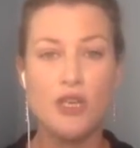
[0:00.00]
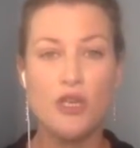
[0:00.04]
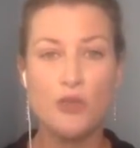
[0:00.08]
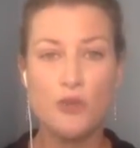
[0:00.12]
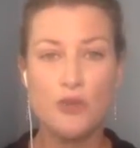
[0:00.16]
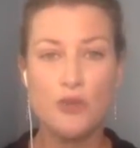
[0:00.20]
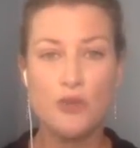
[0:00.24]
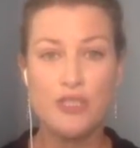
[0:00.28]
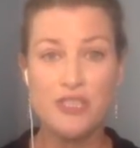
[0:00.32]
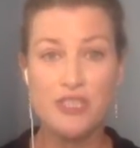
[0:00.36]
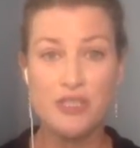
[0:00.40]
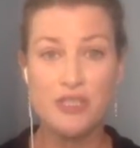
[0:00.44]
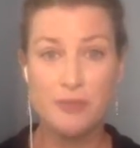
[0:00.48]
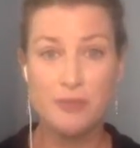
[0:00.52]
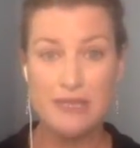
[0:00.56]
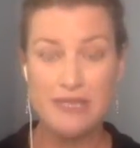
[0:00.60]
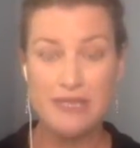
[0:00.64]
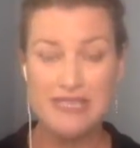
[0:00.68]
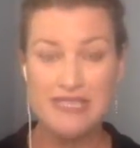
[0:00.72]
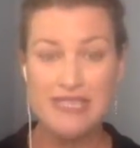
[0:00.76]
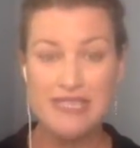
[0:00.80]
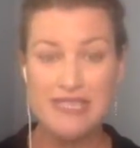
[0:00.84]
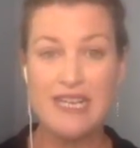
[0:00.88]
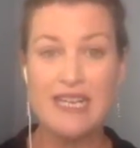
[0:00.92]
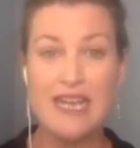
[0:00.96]
which is to be
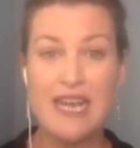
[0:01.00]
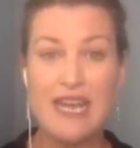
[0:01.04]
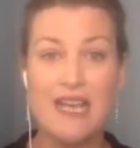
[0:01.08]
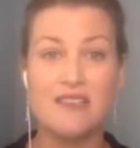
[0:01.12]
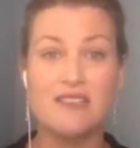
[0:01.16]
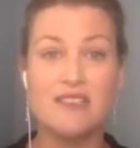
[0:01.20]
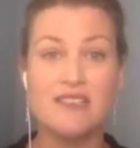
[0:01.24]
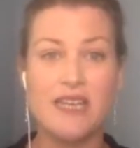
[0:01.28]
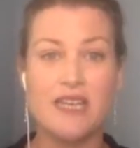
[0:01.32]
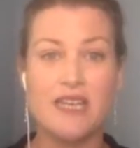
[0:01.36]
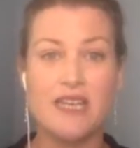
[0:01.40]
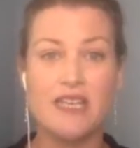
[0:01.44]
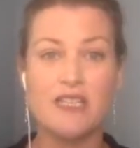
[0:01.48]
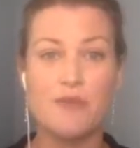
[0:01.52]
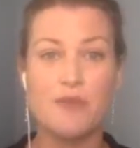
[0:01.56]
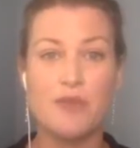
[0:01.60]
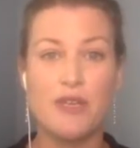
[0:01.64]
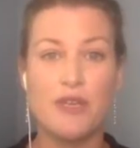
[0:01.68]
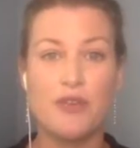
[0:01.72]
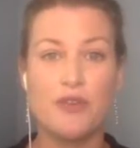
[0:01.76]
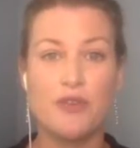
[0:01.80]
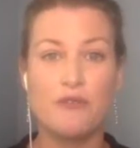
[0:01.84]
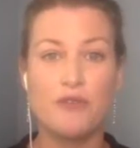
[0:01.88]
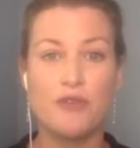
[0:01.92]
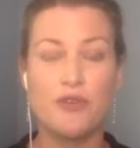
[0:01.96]
seen as the expert
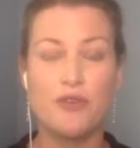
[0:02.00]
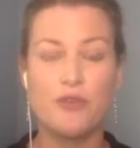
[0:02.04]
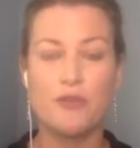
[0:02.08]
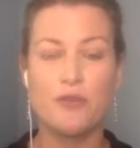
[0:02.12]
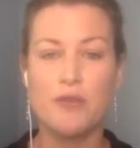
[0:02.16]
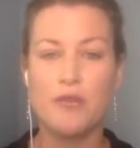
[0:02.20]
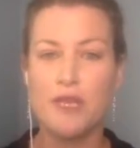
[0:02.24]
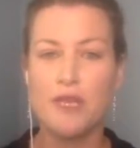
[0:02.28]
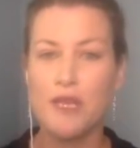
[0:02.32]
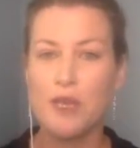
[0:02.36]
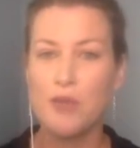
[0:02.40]
in the room.